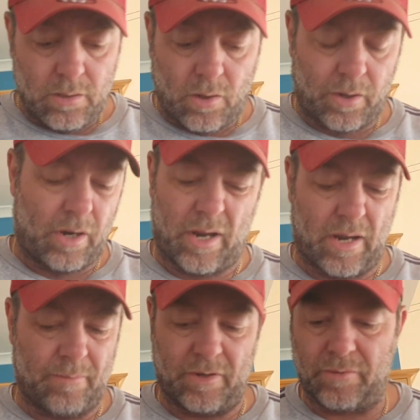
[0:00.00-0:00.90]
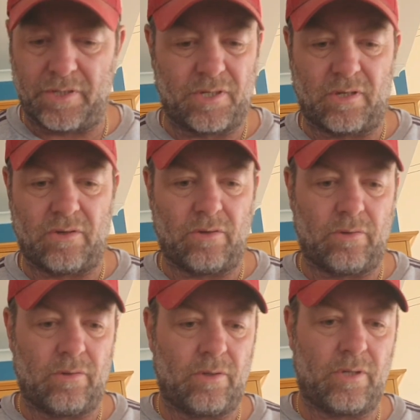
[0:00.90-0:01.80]
I don't know how many rigs you could
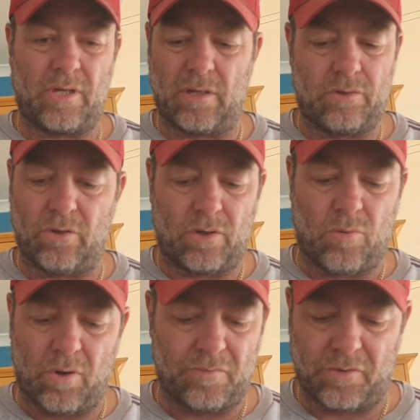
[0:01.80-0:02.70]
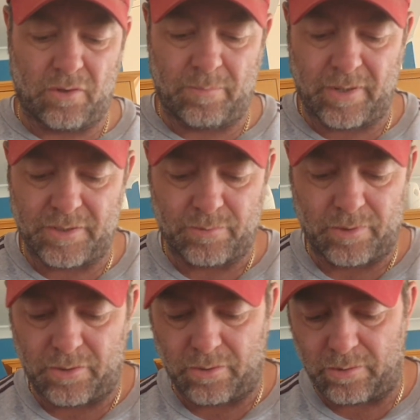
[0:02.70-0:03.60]
do. You could do quite a few, depends what
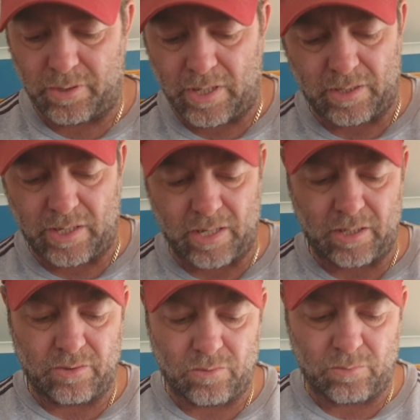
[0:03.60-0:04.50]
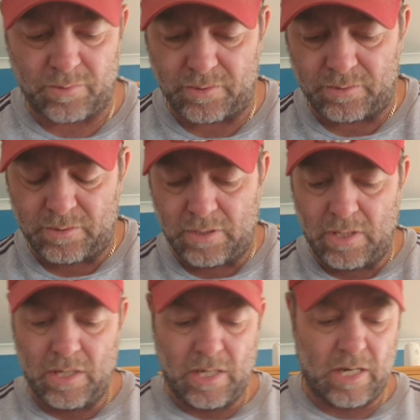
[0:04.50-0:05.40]
you do and how you do them and
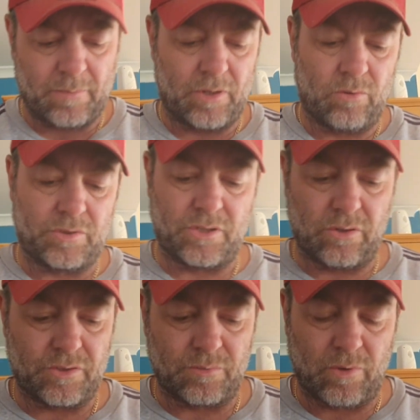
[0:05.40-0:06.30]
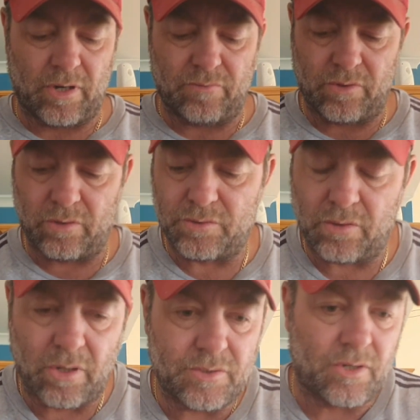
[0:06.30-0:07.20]
how many hooks you use or whatever else,
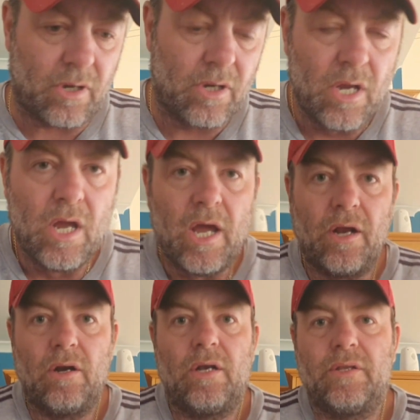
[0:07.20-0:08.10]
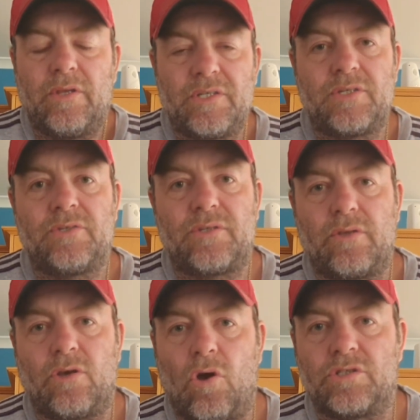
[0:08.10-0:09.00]
right? So this is
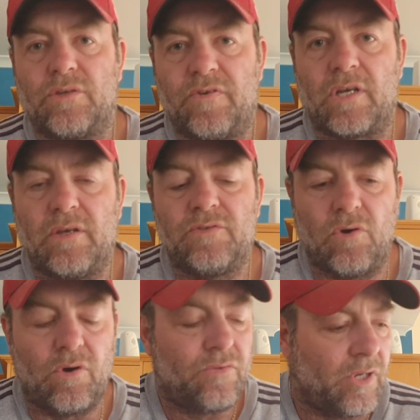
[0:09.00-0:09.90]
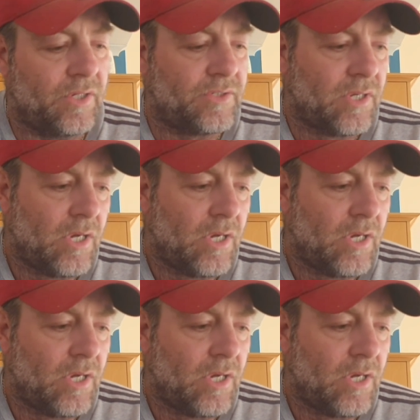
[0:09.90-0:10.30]
the cost-effective side of things.